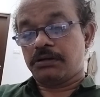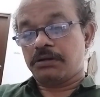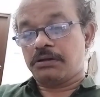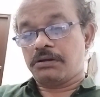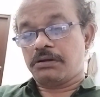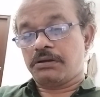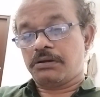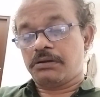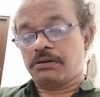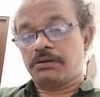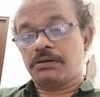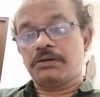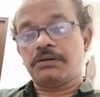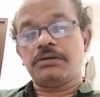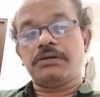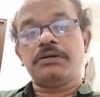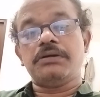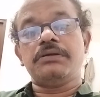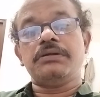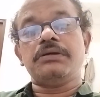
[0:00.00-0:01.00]

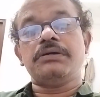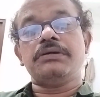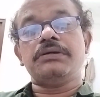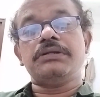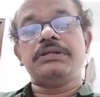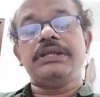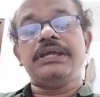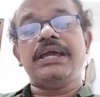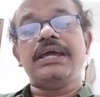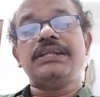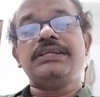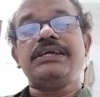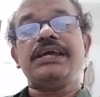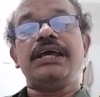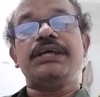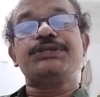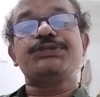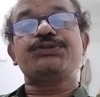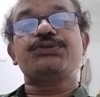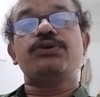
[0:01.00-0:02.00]

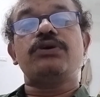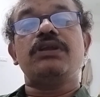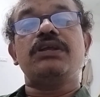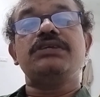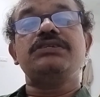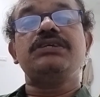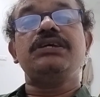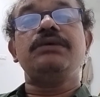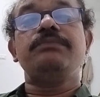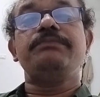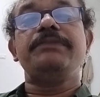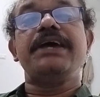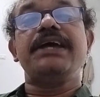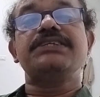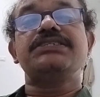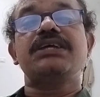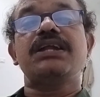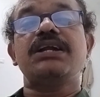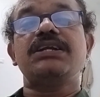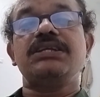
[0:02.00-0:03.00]
DNA astrology
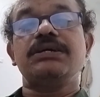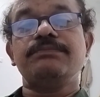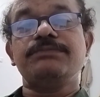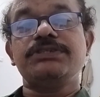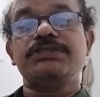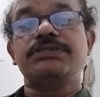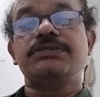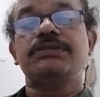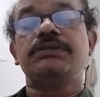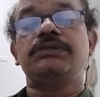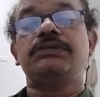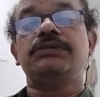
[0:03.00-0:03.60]
makes an attempt